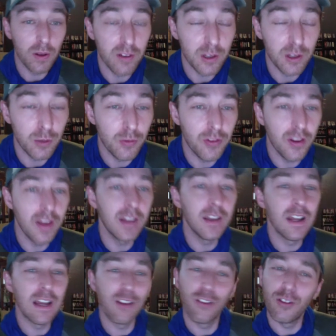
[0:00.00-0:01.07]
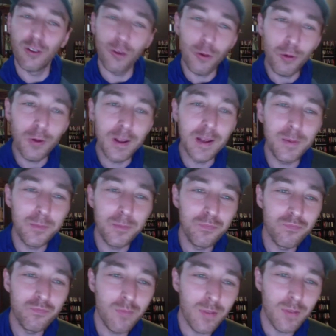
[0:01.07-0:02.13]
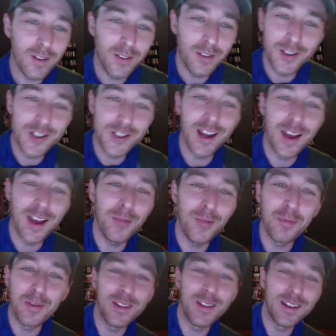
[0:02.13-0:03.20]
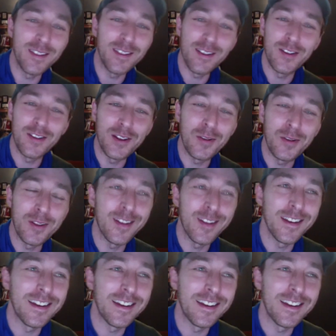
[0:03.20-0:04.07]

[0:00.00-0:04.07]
that you said, excluding the Jenna Elfman thing. That's the only thing.